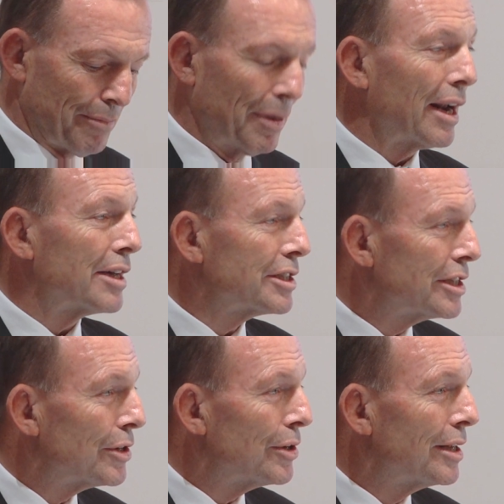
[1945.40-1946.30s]
but are
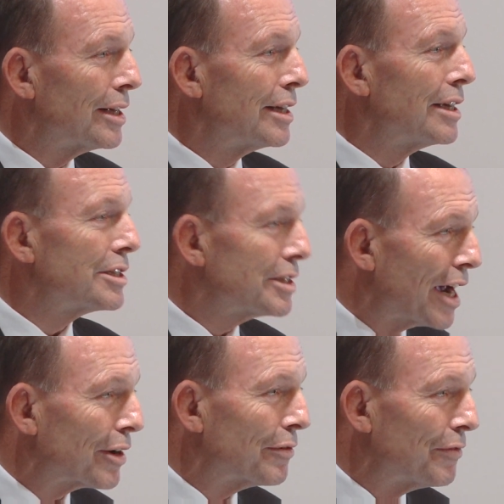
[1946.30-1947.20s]
still
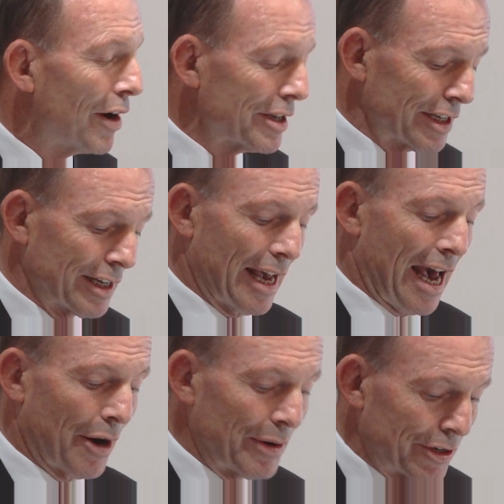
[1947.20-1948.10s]
sacrificing
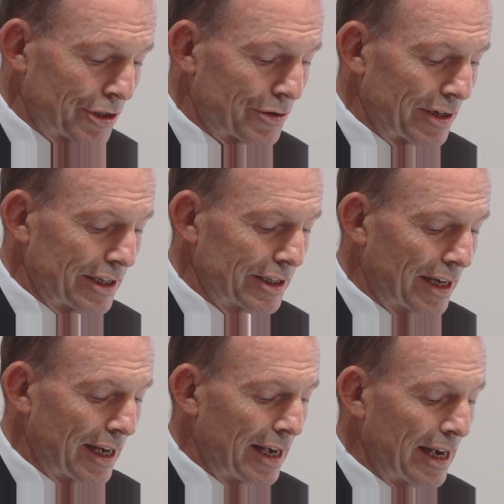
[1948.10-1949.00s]
our industries
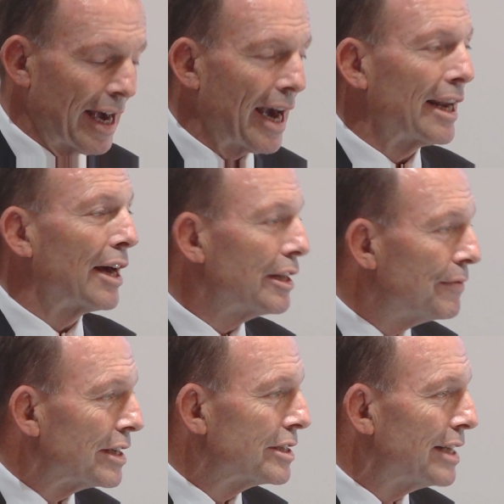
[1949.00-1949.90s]
and our
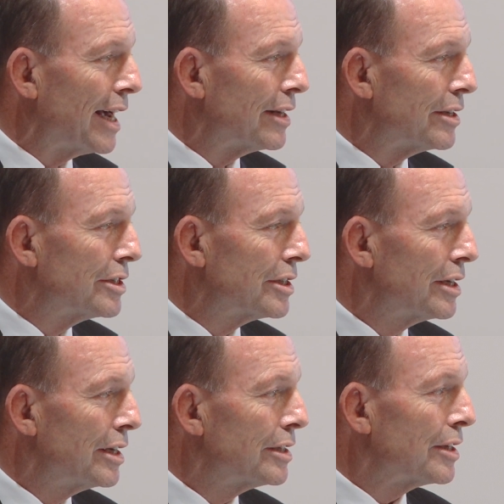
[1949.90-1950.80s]
living standards
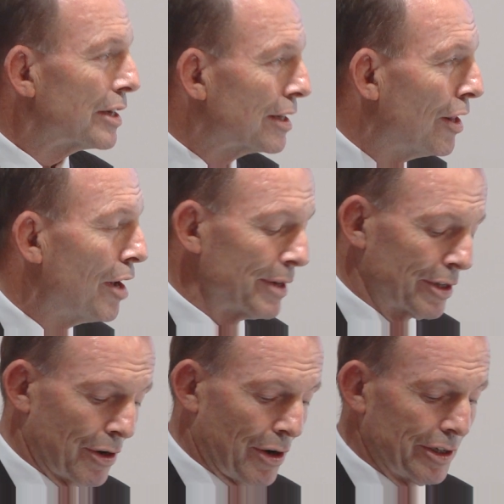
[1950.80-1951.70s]
to the climate
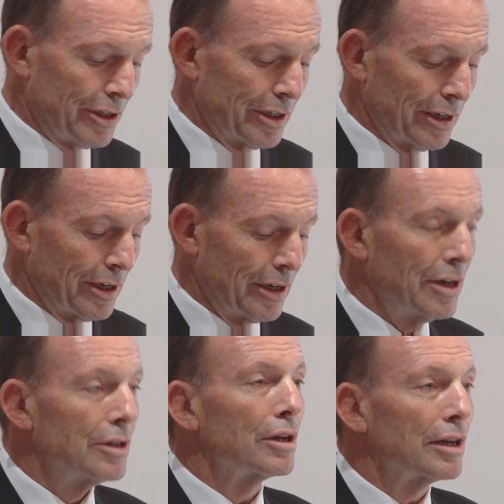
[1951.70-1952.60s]
gods
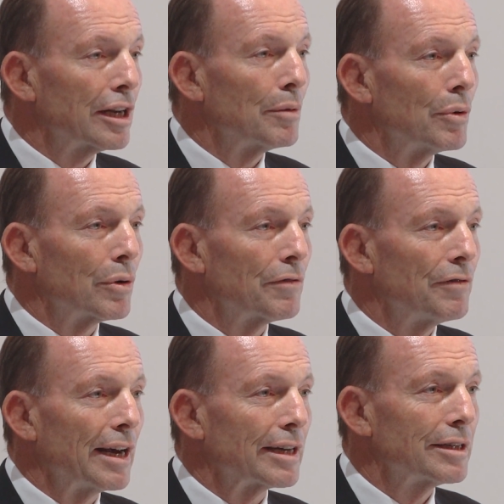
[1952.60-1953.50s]
to little more
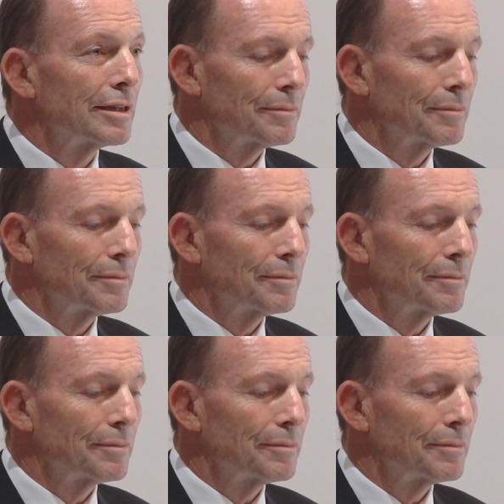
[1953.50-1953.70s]
effect.